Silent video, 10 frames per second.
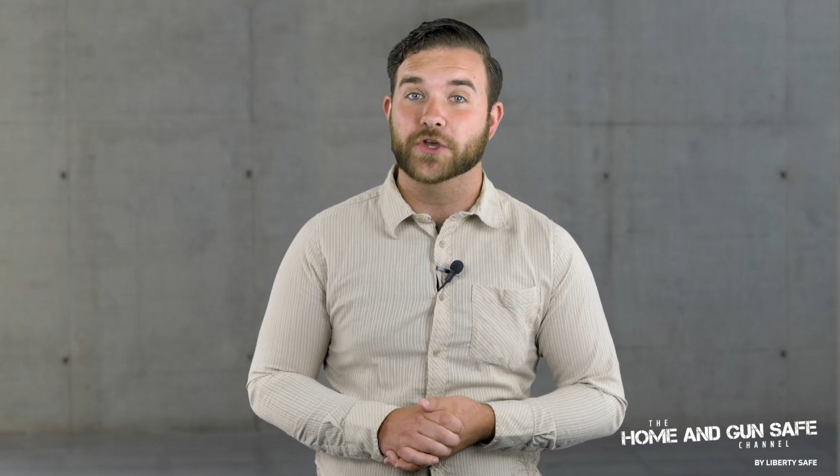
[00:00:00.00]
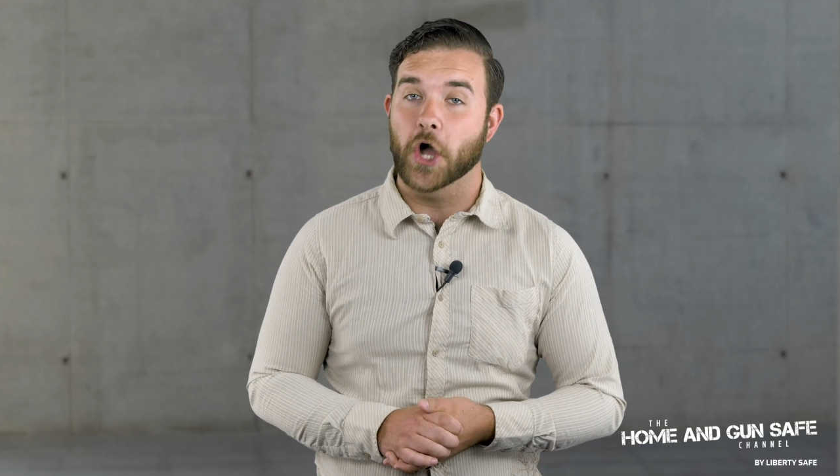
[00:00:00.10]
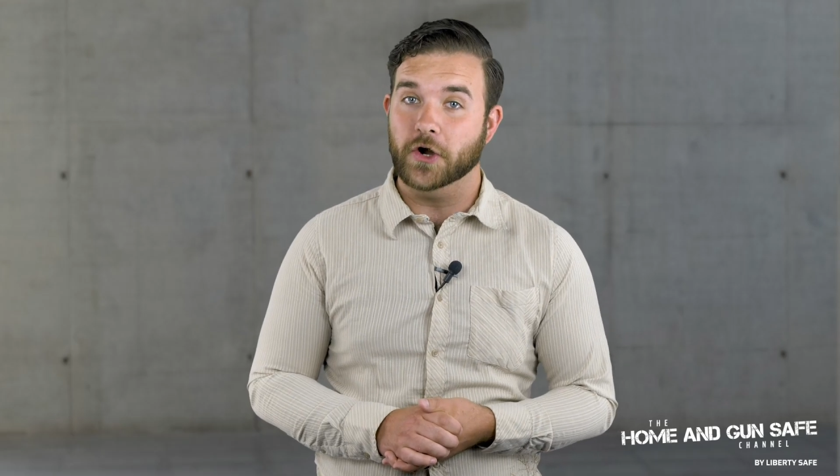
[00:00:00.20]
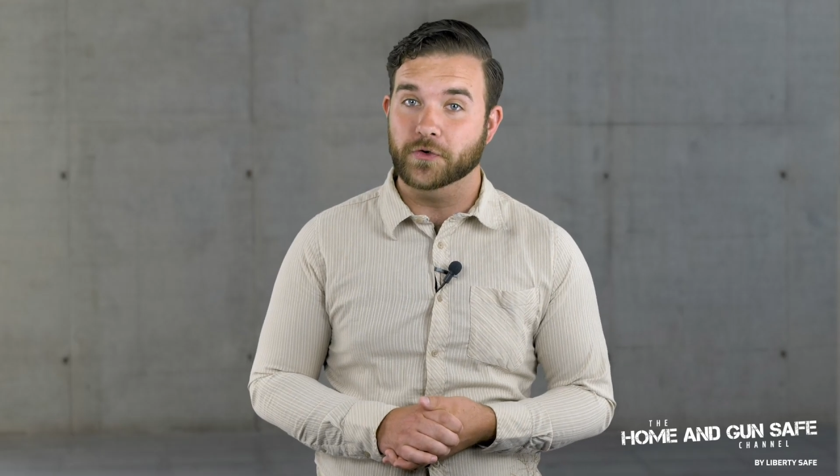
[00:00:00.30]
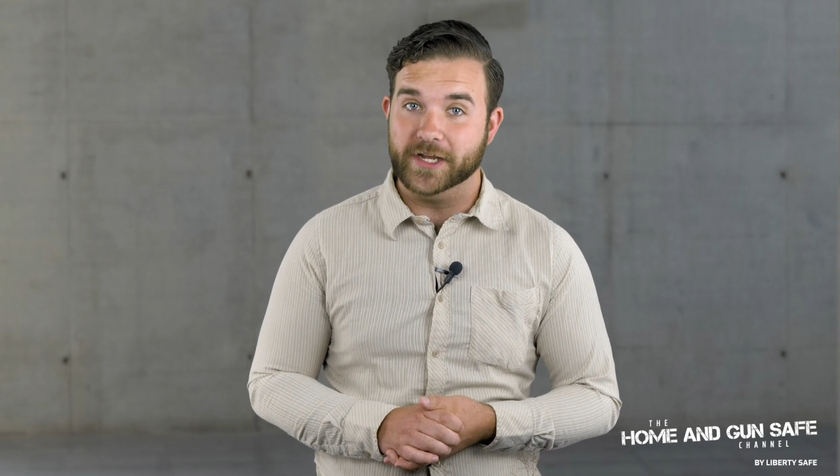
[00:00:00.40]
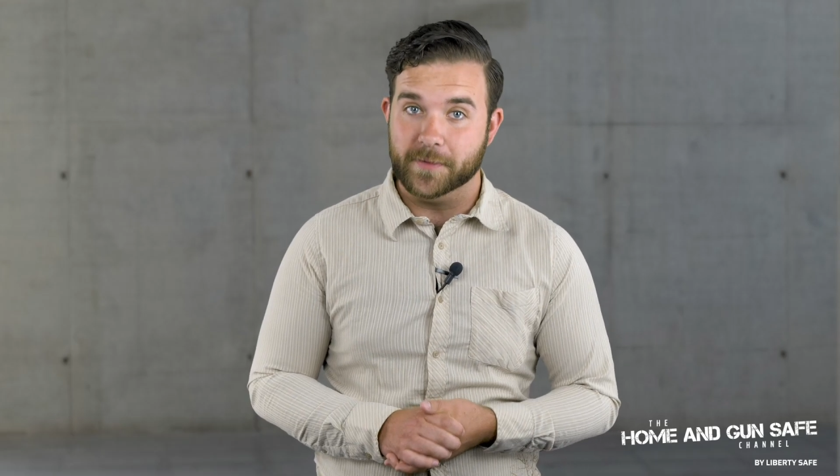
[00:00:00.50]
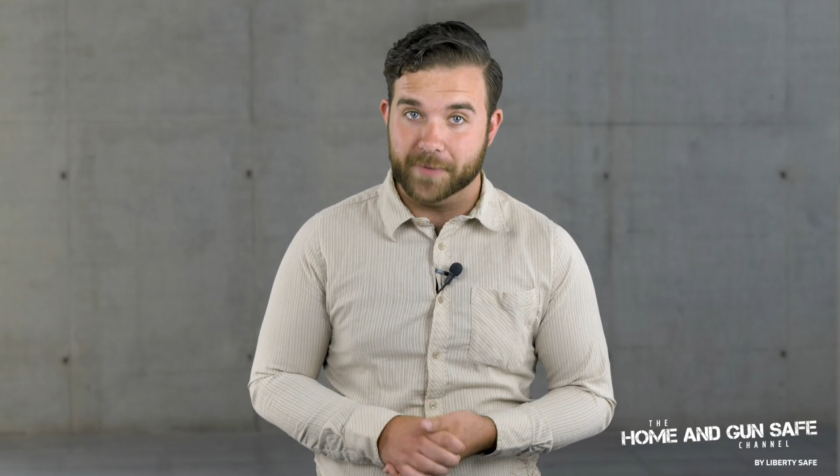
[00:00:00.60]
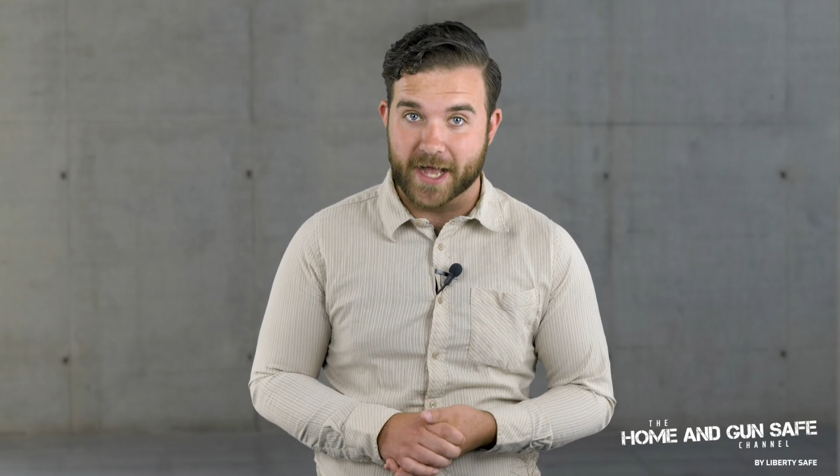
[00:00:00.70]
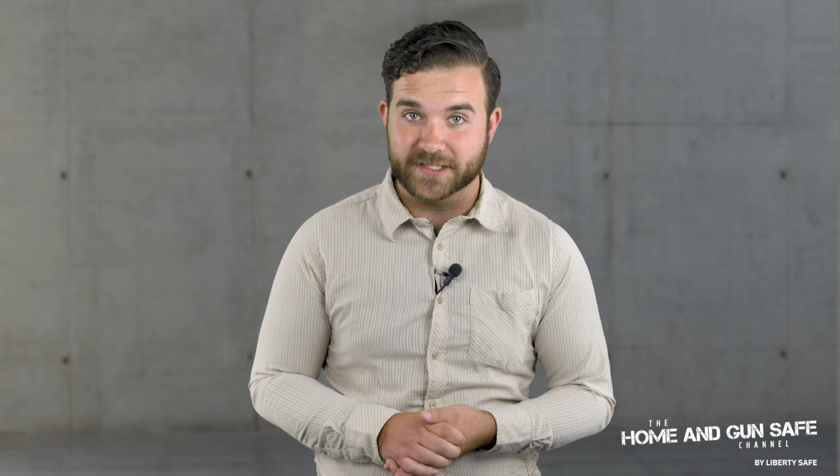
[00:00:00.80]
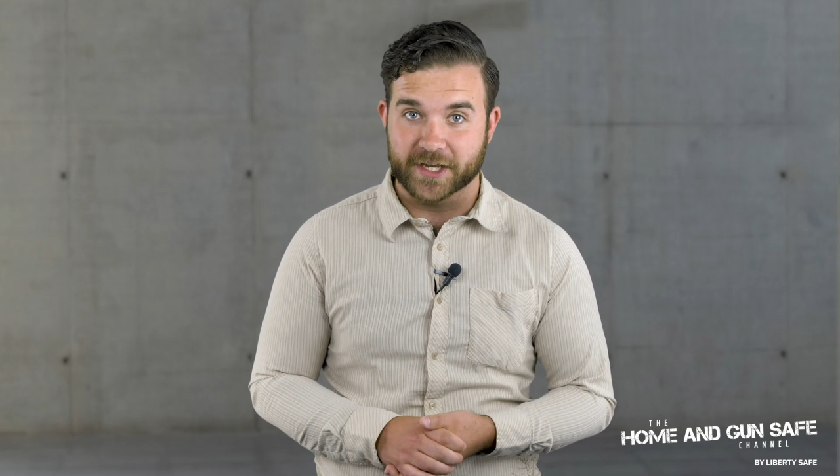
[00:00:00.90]
concrete
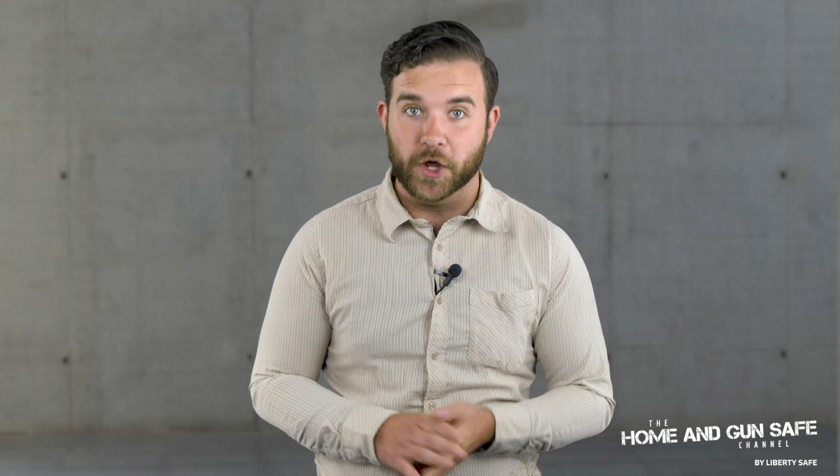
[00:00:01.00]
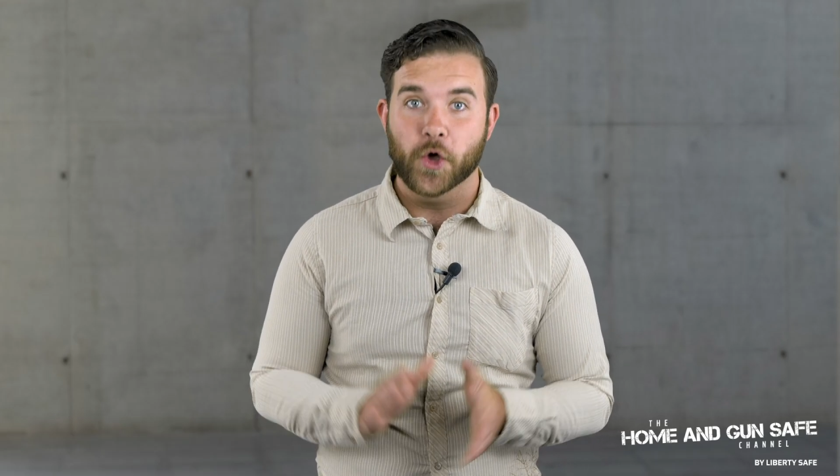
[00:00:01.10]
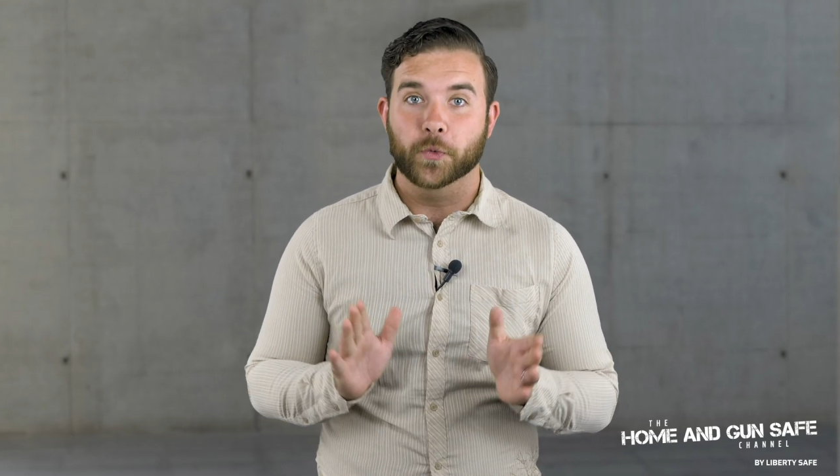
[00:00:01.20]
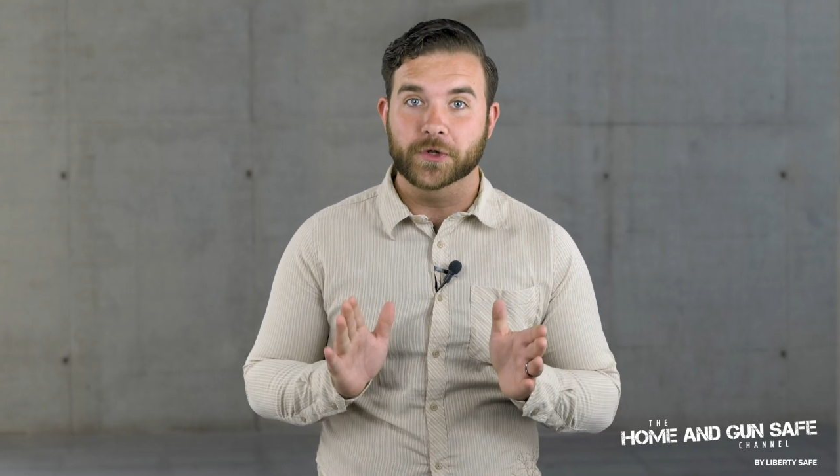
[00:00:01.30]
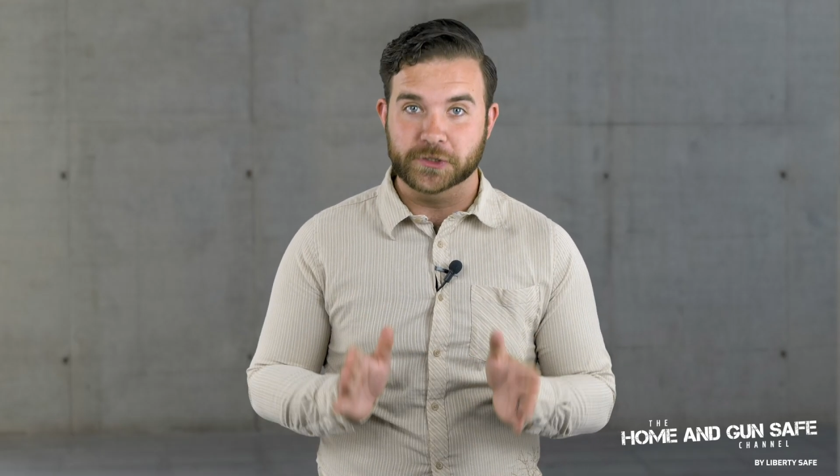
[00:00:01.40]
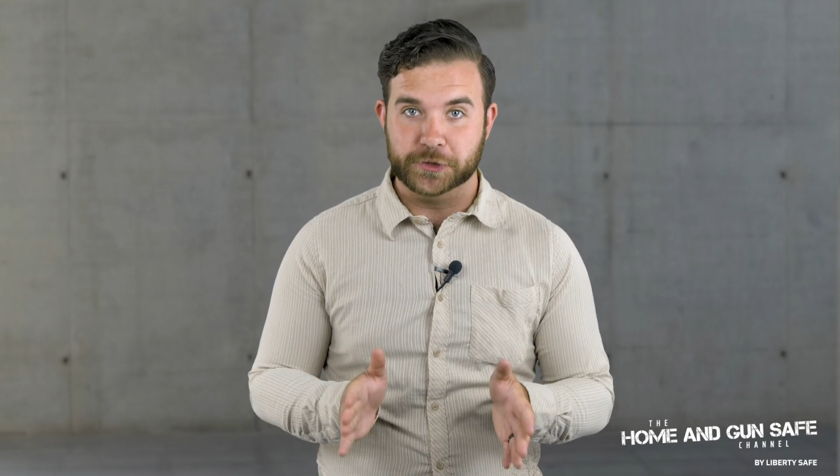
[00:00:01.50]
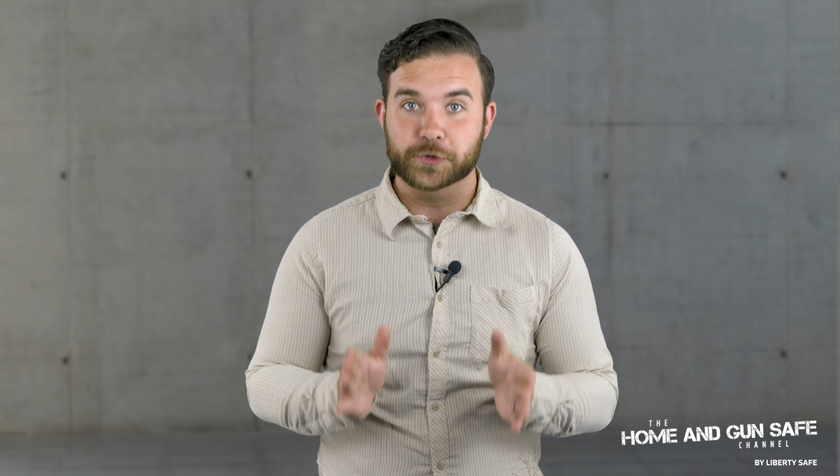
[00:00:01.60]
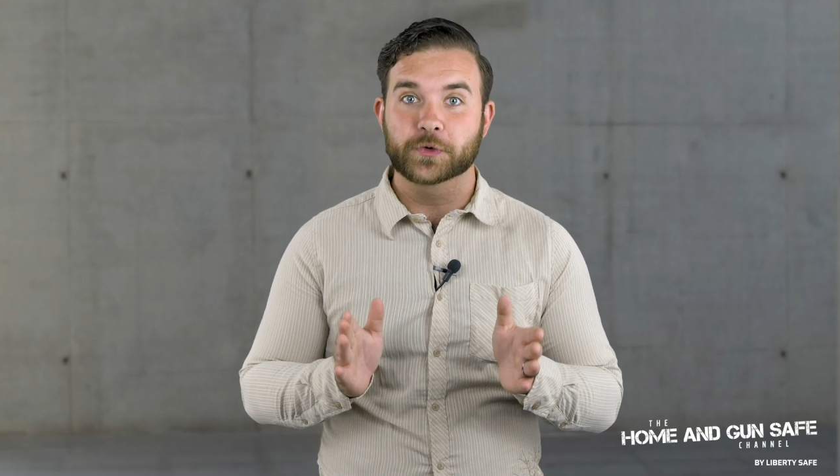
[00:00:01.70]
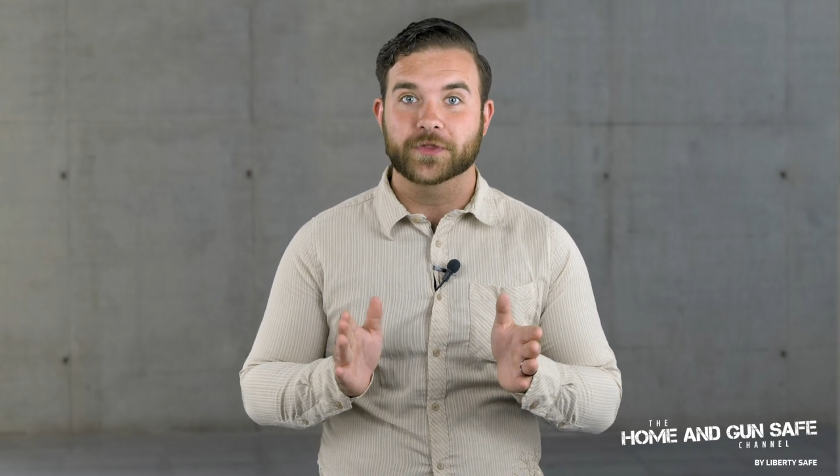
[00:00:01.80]
composite will do